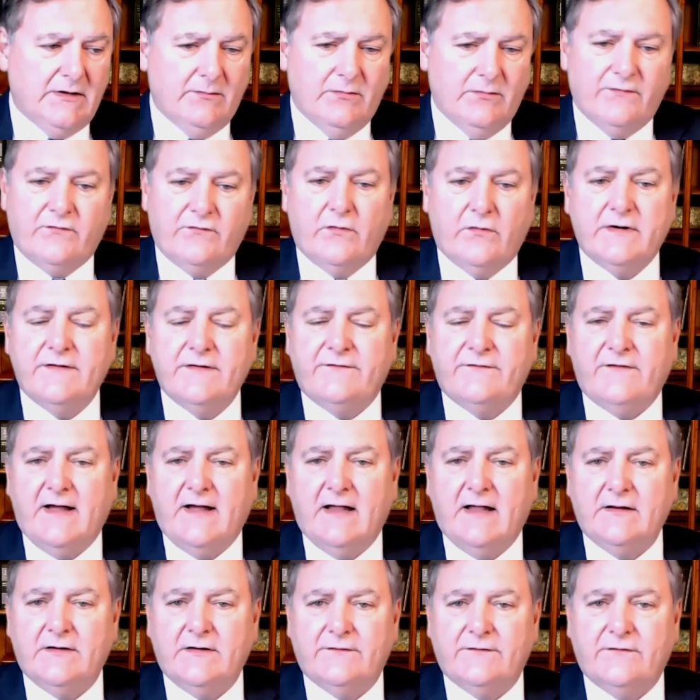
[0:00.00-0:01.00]
before you
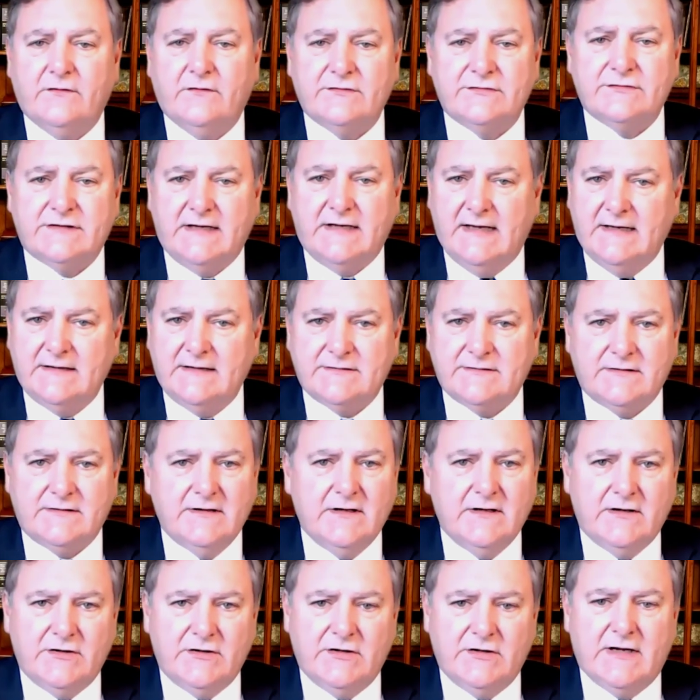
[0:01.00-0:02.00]
file your first case,
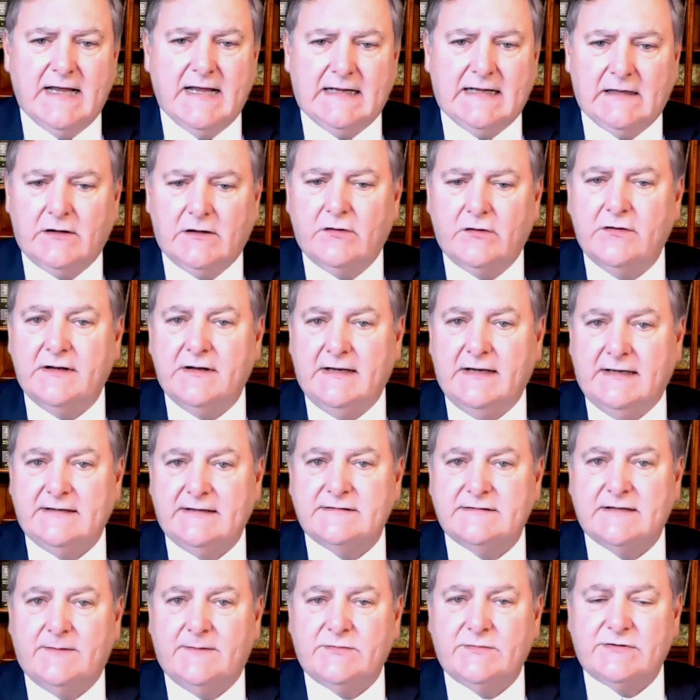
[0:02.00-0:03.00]
you got to learn the
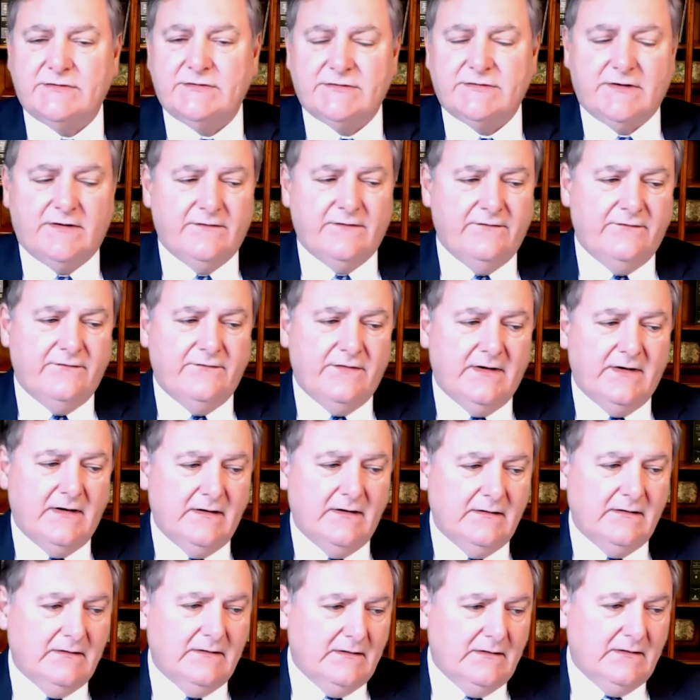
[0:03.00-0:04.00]
exemptions
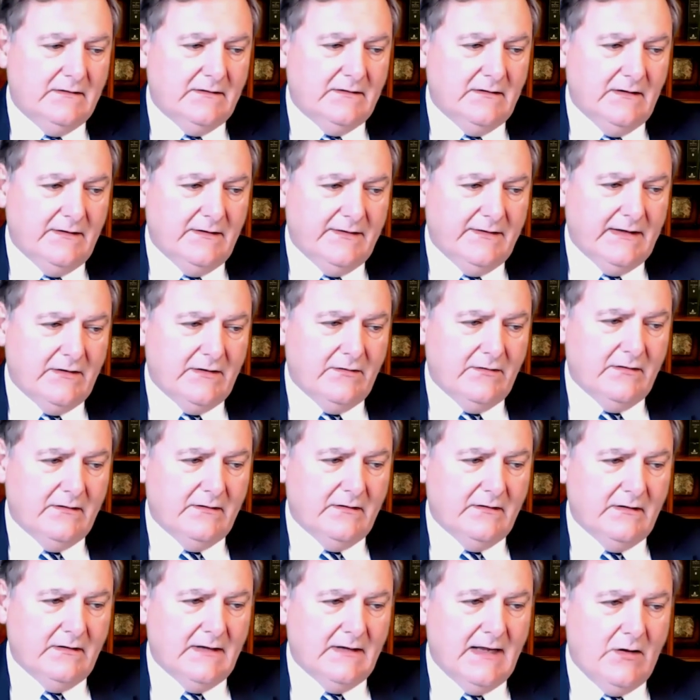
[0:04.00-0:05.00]
that
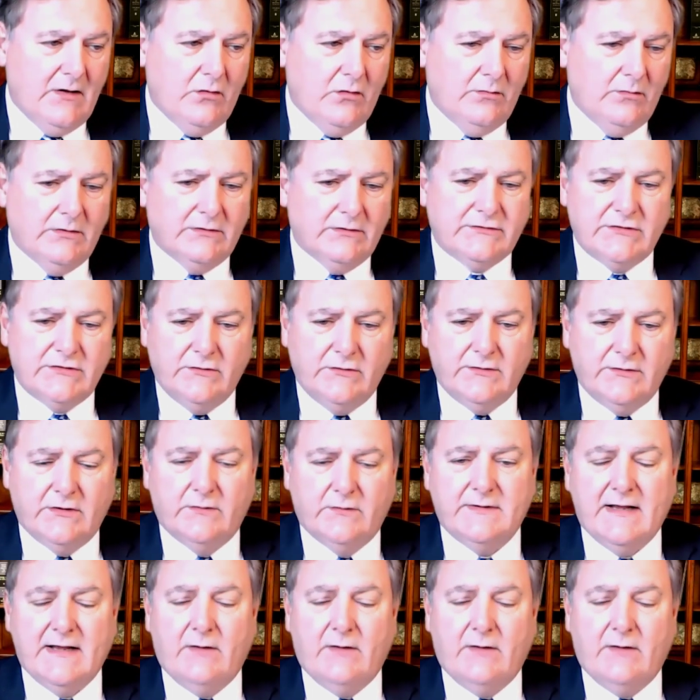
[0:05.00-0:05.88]
are allowable to you.